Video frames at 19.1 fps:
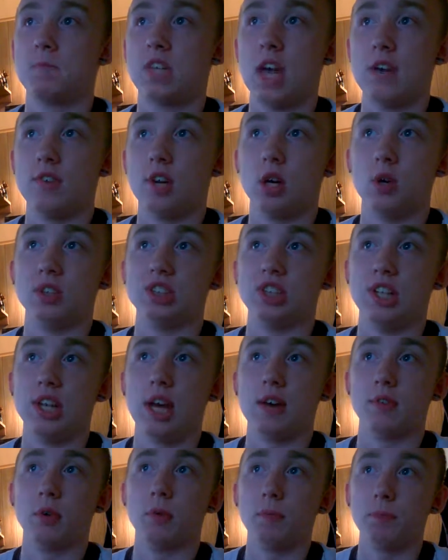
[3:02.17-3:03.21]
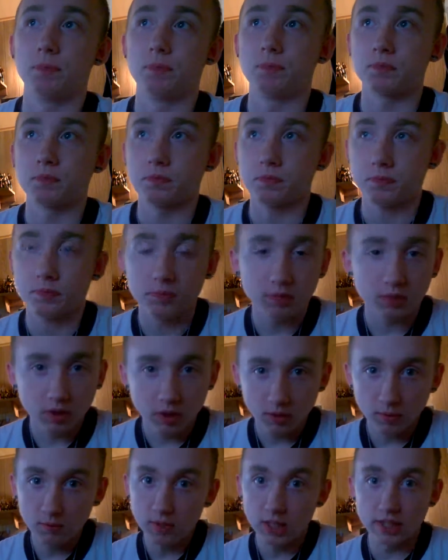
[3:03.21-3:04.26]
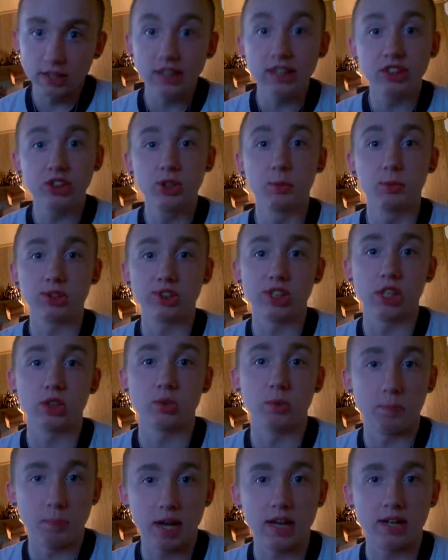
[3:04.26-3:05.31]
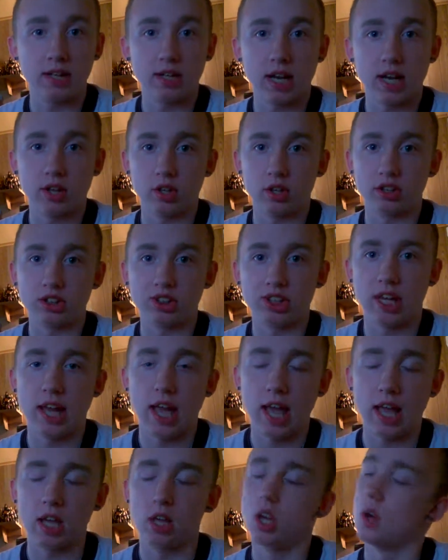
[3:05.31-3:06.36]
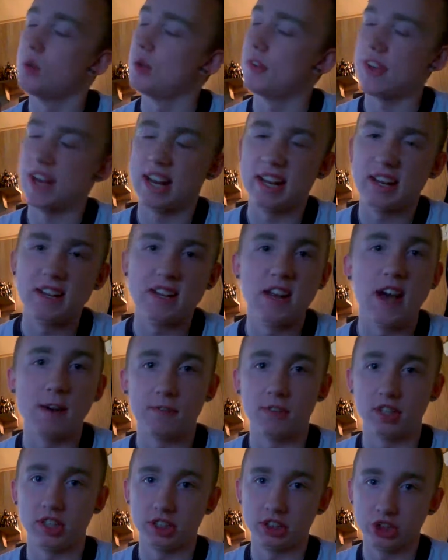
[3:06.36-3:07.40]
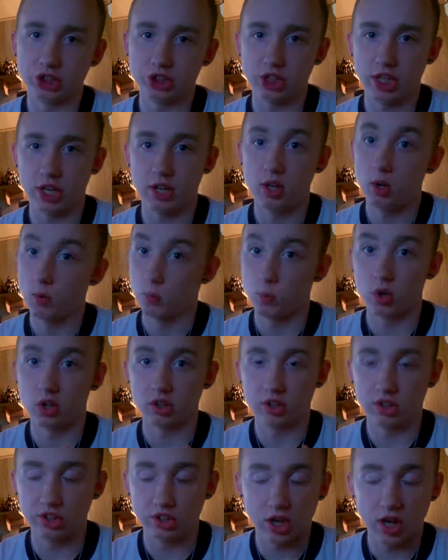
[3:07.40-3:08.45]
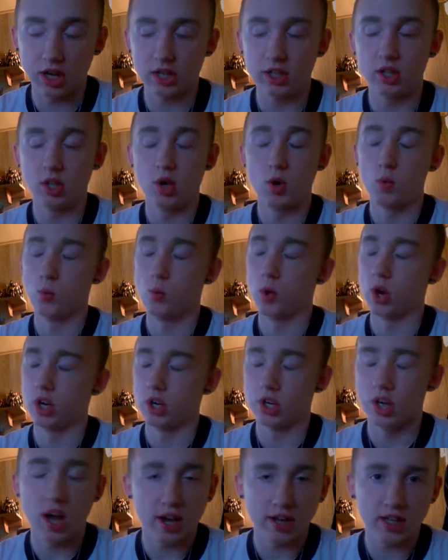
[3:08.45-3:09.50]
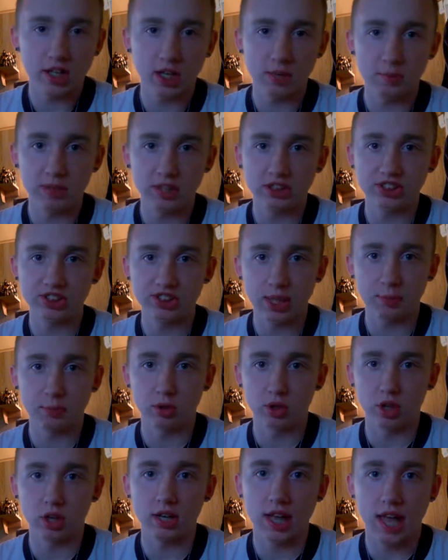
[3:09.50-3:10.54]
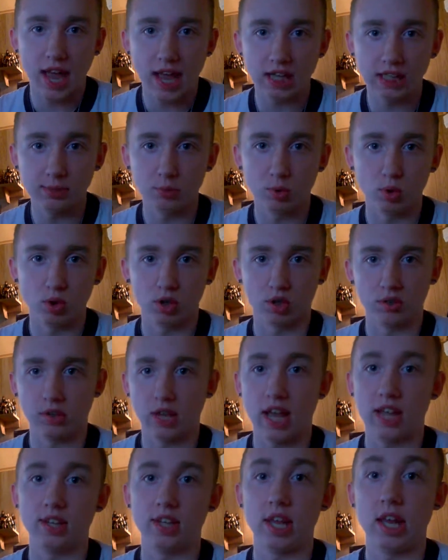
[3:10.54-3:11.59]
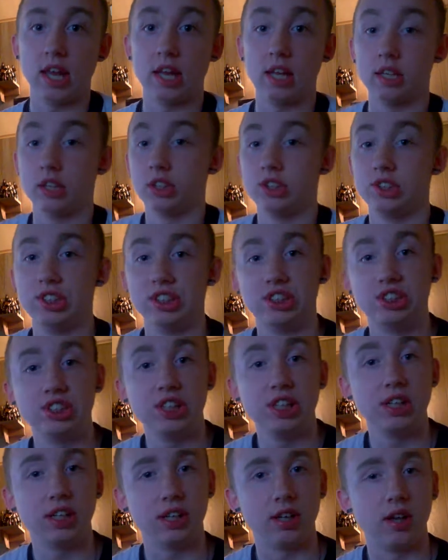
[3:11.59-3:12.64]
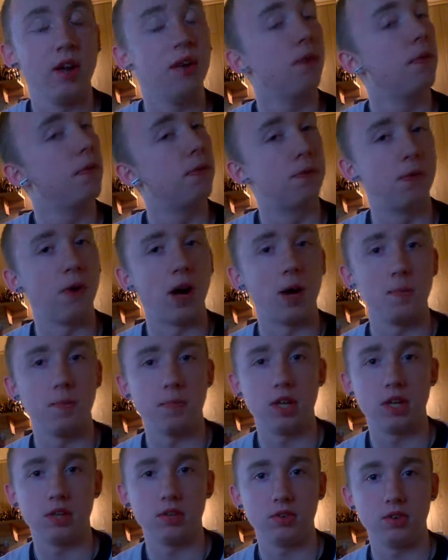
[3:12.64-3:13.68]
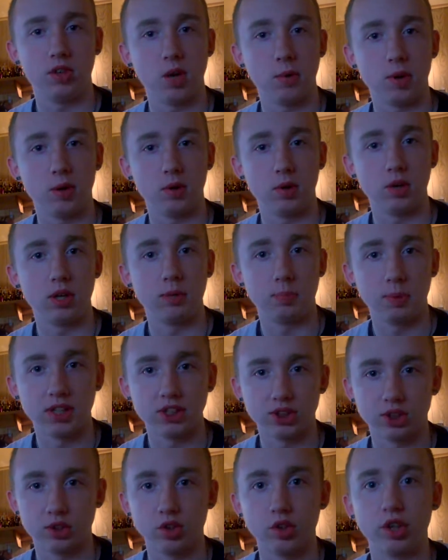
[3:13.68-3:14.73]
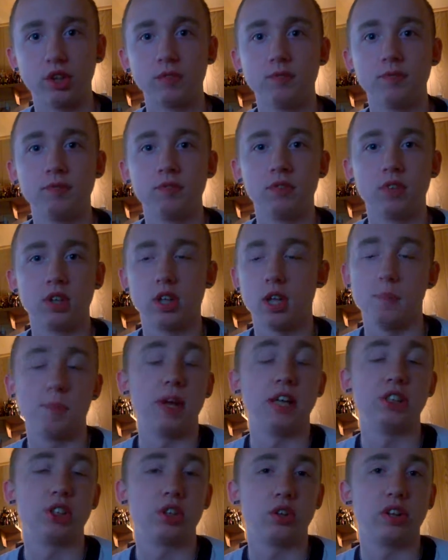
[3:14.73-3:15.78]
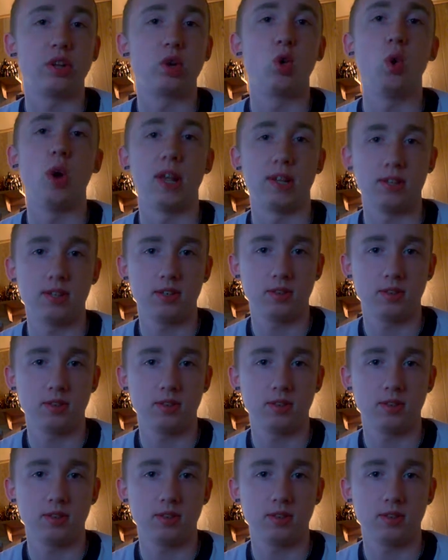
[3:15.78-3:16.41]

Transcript: Kevin Owens and Neville. And these superstars would band together and say, hey, we've had enough of this shit. We're done. We're not going to be stepped on anymore. And they secede from WWE, basically. They basically quit.